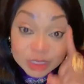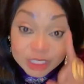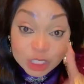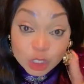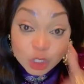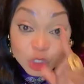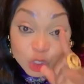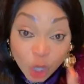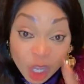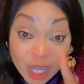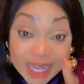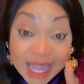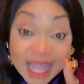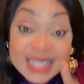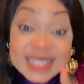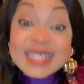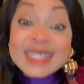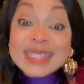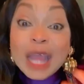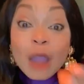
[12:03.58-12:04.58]
The
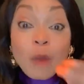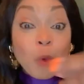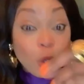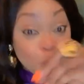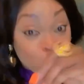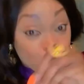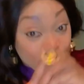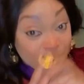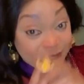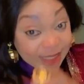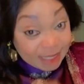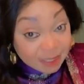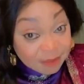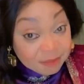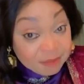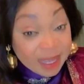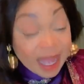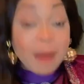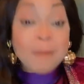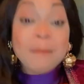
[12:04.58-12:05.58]
younger sister was with
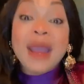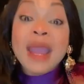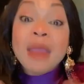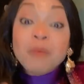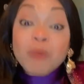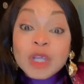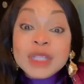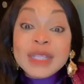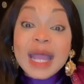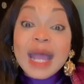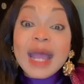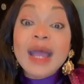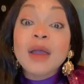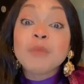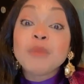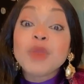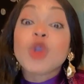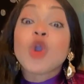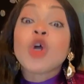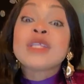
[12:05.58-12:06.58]
him and my mother
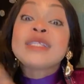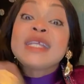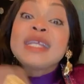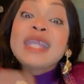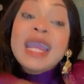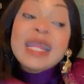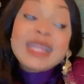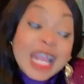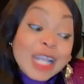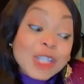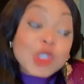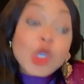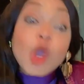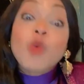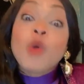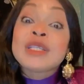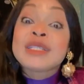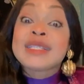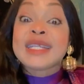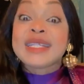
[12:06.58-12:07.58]
because the
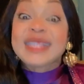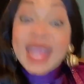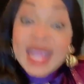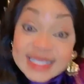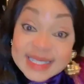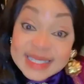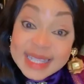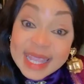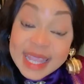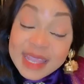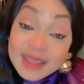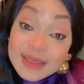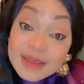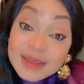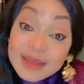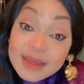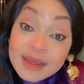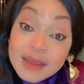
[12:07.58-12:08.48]
election was the next day.